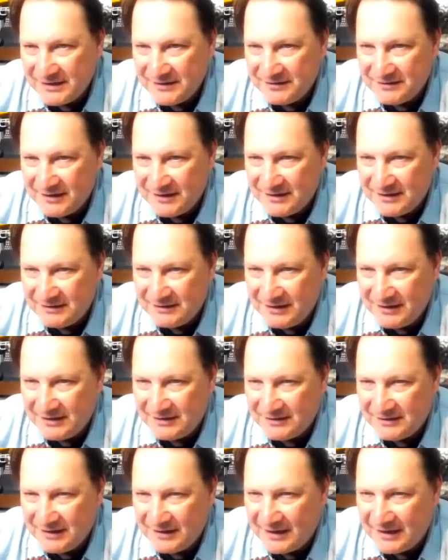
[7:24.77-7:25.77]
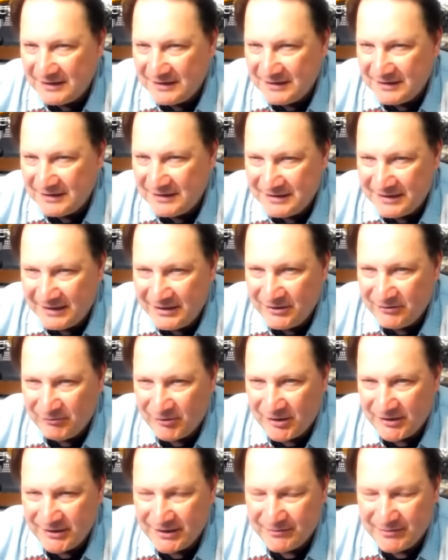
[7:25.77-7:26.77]
did I hear
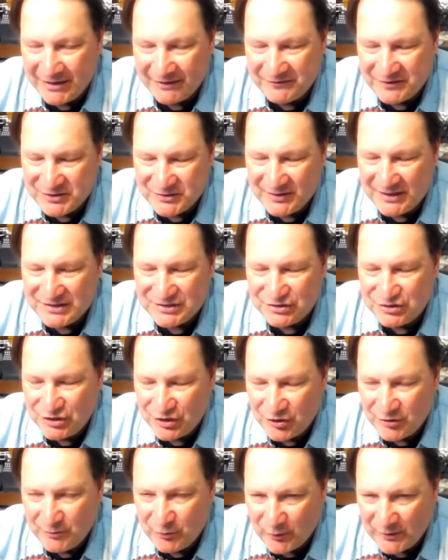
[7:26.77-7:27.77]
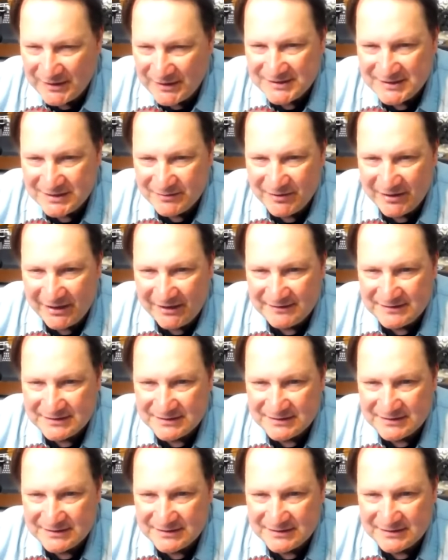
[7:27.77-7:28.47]
wrong that Mike Fisher has no points in the playoffs?